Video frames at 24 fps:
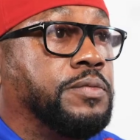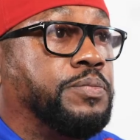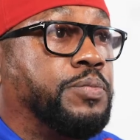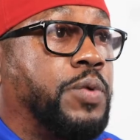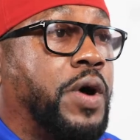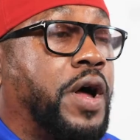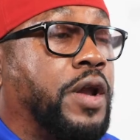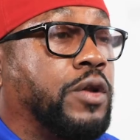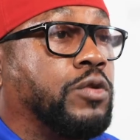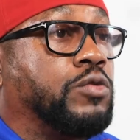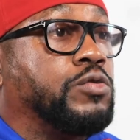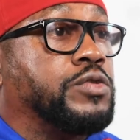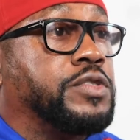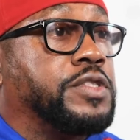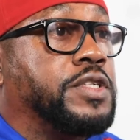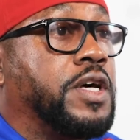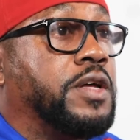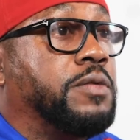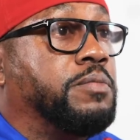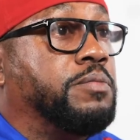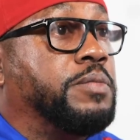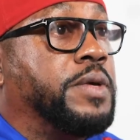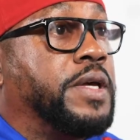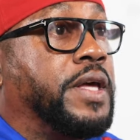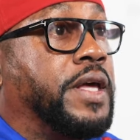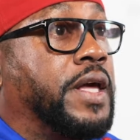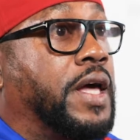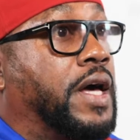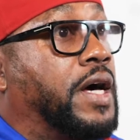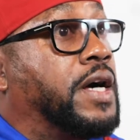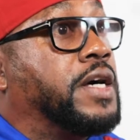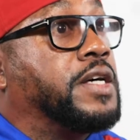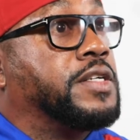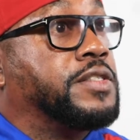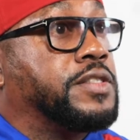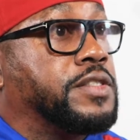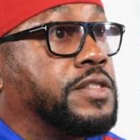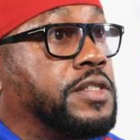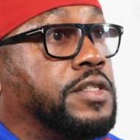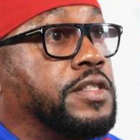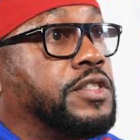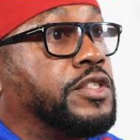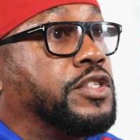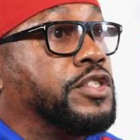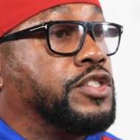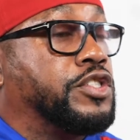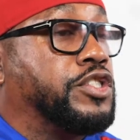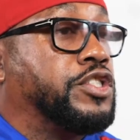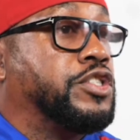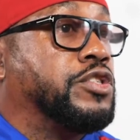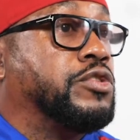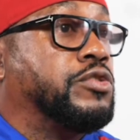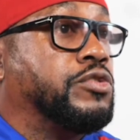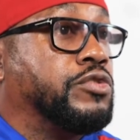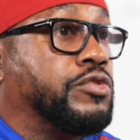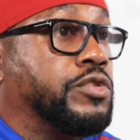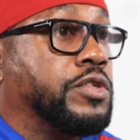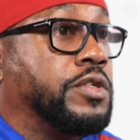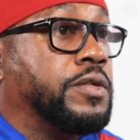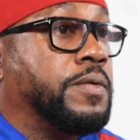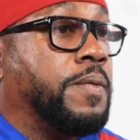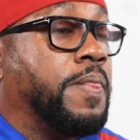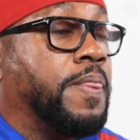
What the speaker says: prodigal son being us, the children.